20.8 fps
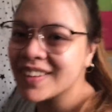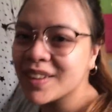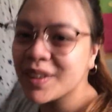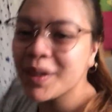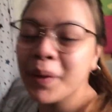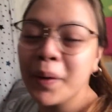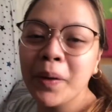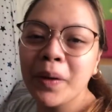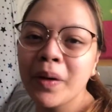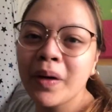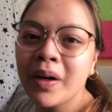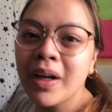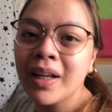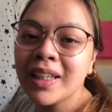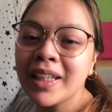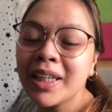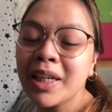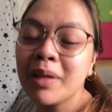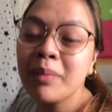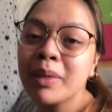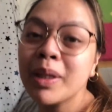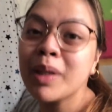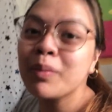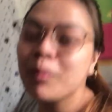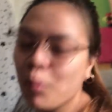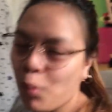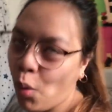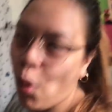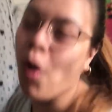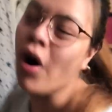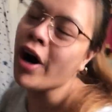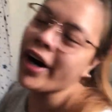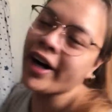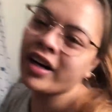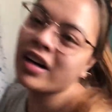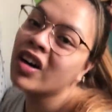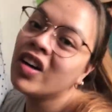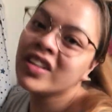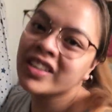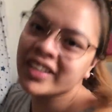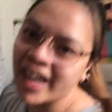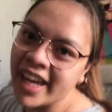So a little bit more,
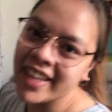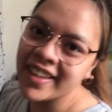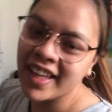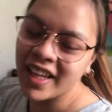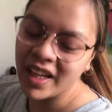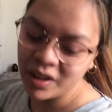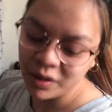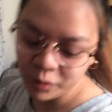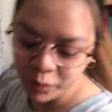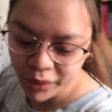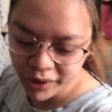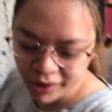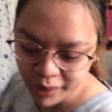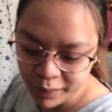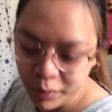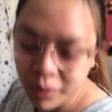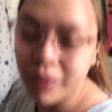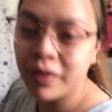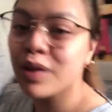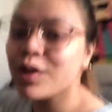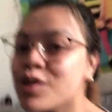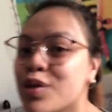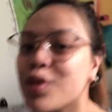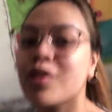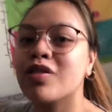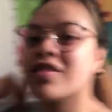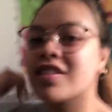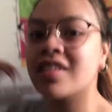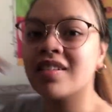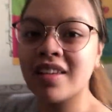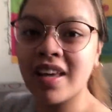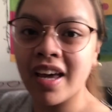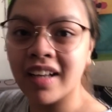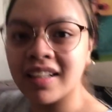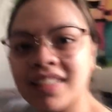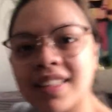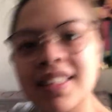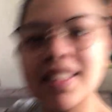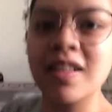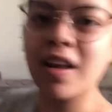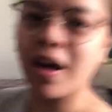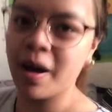okay? Then we're moving to the
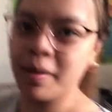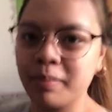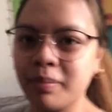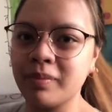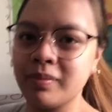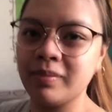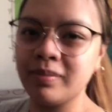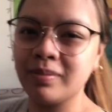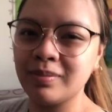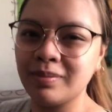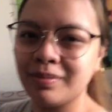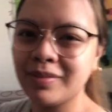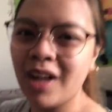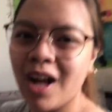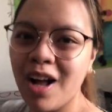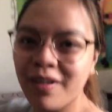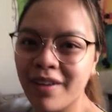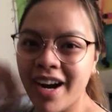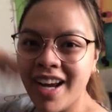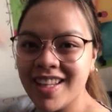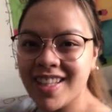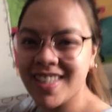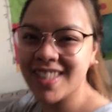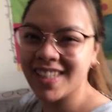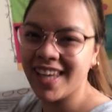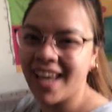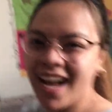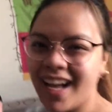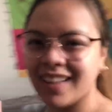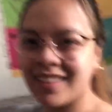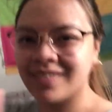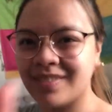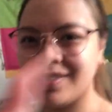next step. Alright, see ya.